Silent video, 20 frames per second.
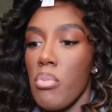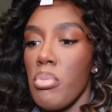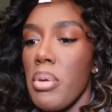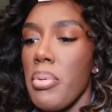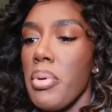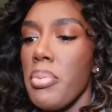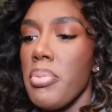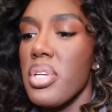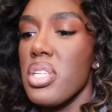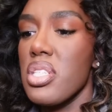
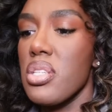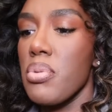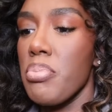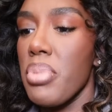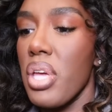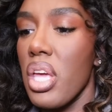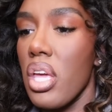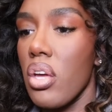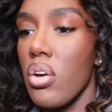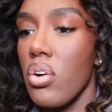Maybe put some
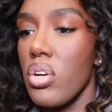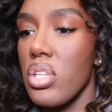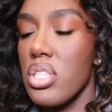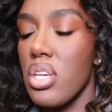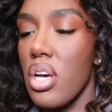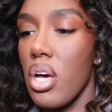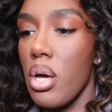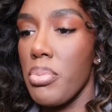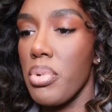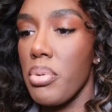pink on
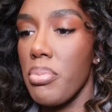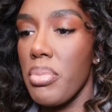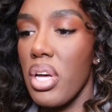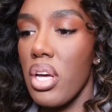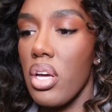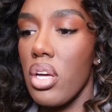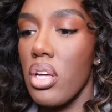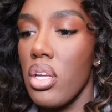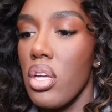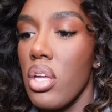top of my
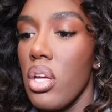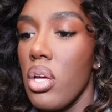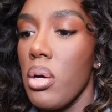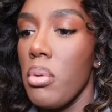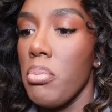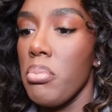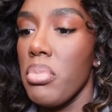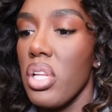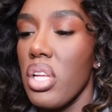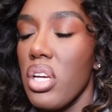
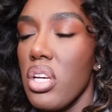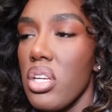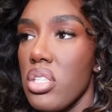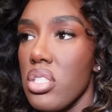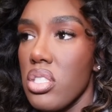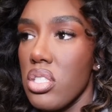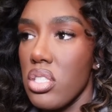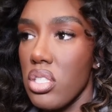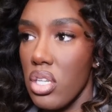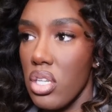blush.